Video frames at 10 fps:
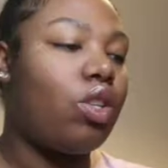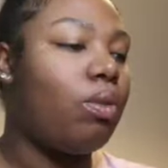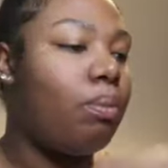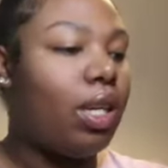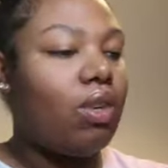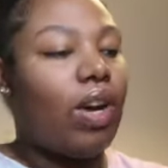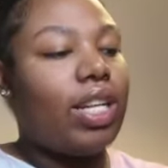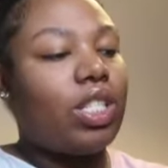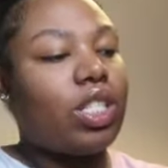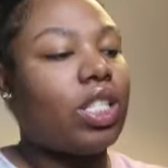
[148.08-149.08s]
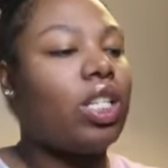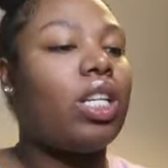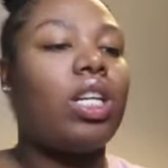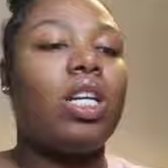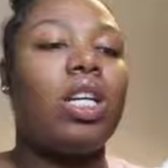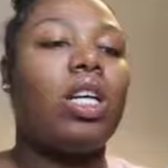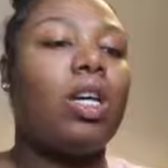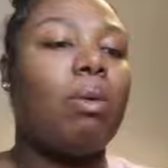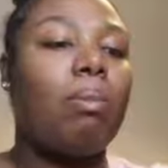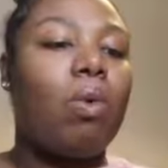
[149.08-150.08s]
cute mini razor.
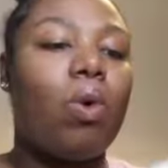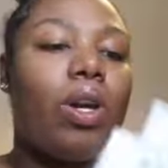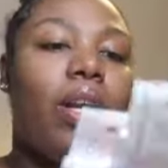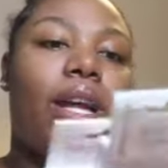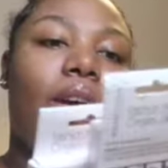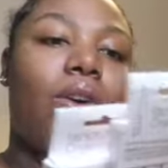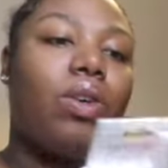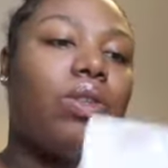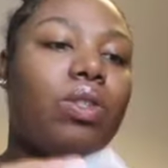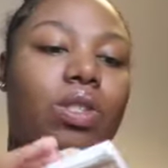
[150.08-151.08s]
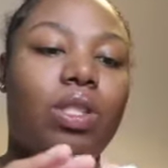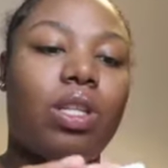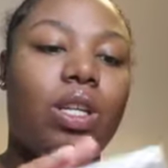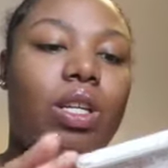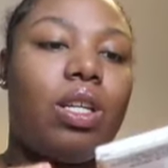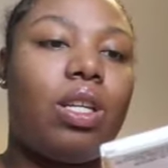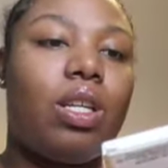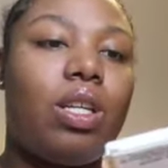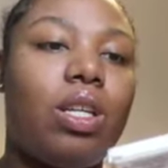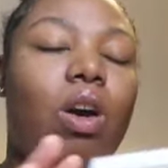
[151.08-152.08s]
More nails.
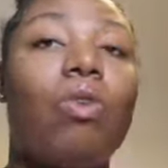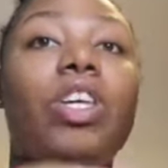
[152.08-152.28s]
Oh,